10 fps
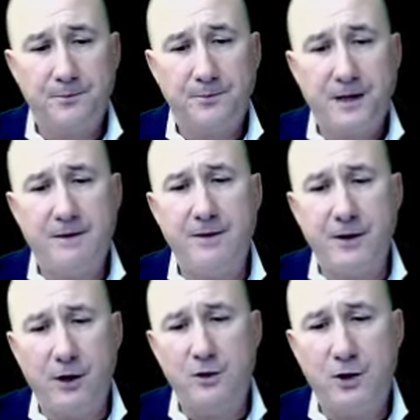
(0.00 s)
Even
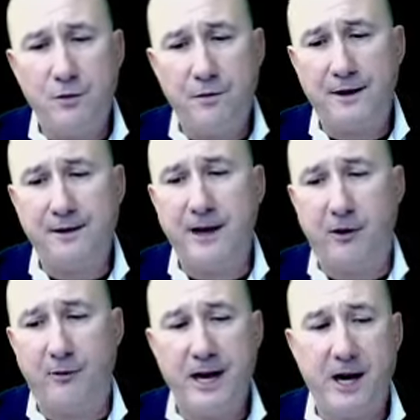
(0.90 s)
those who think they
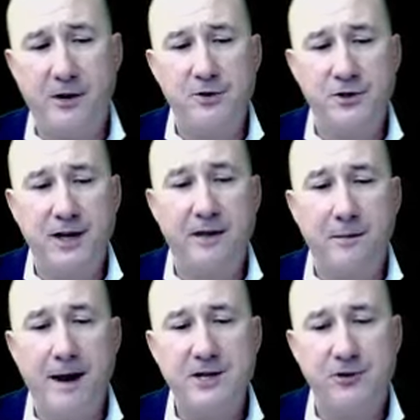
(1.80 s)
already understand the
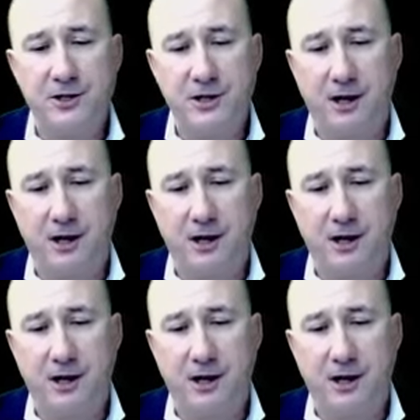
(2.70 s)
matrix